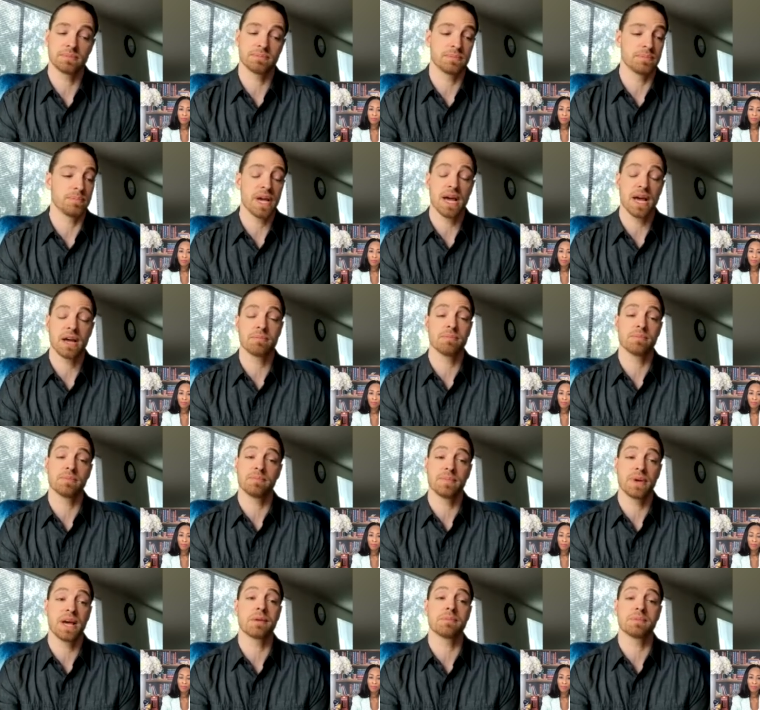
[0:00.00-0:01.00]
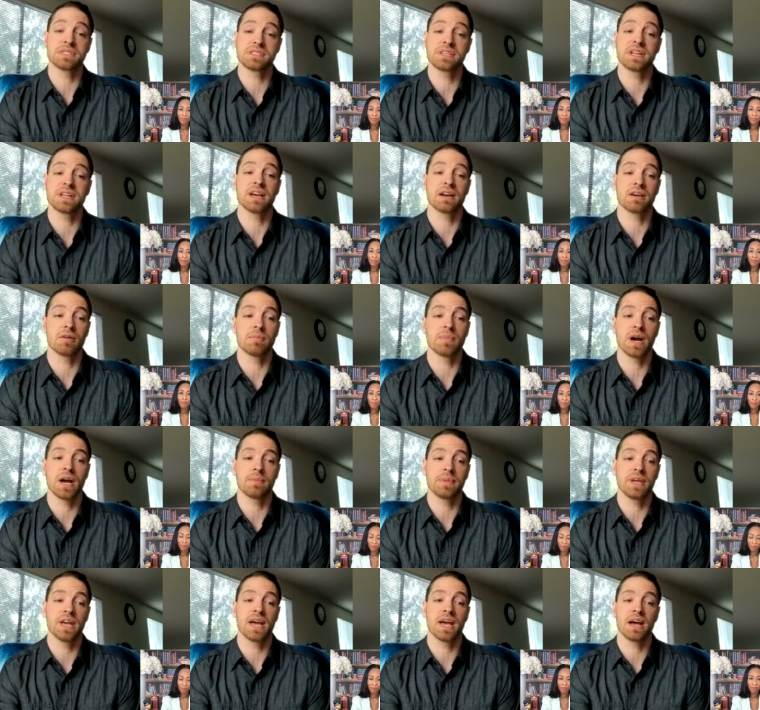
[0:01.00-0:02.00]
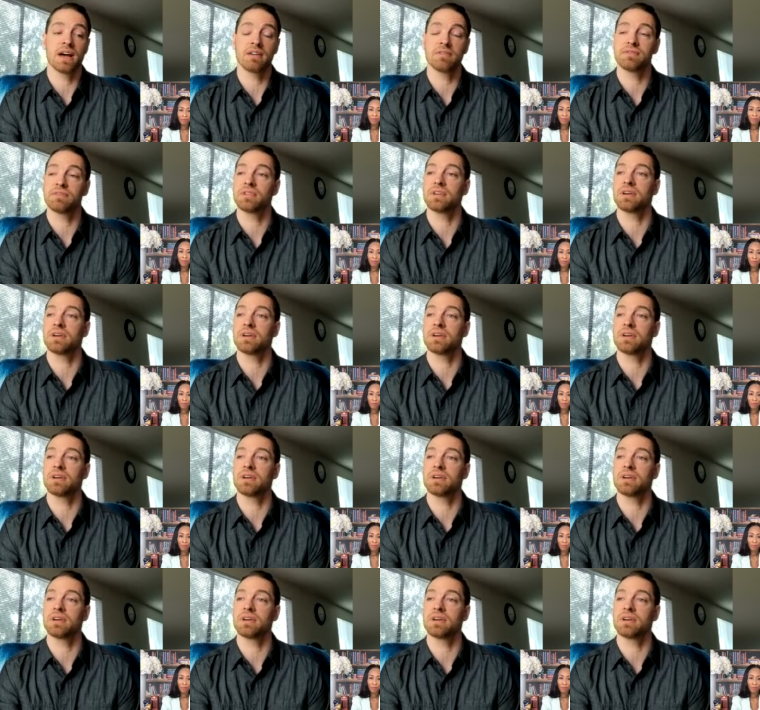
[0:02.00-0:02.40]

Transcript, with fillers: bad bad mistake on my behalf.